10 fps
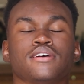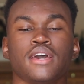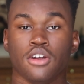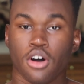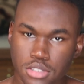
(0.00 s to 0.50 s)

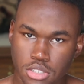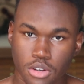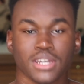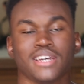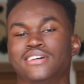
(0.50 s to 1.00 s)
and also
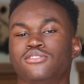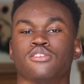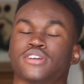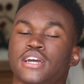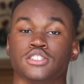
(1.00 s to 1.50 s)
hit that
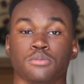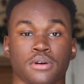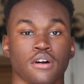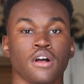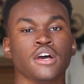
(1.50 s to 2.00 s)
notification
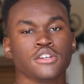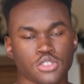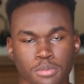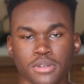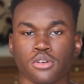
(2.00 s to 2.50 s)
bell
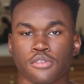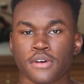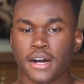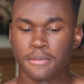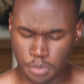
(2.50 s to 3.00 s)
so you be
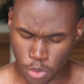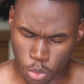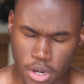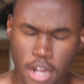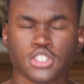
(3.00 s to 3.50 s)
notified
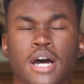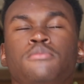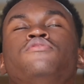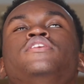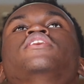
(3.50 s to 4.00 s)
when I drop
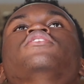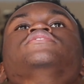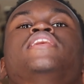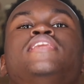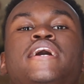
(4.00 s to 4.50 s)
new
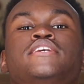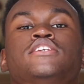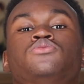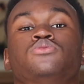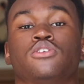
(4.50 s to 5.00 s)
videos like
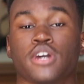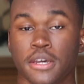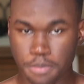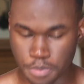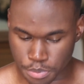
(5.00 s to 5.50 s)
this one,
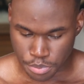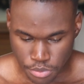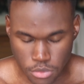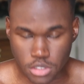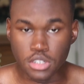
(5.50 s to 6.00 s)
okay?
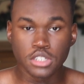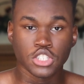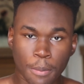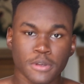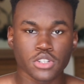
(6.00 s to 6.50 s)

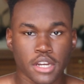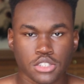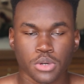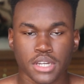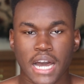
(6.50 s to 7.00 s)
Jumping straight
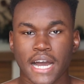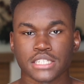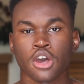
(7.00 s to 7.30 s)
into it, guys.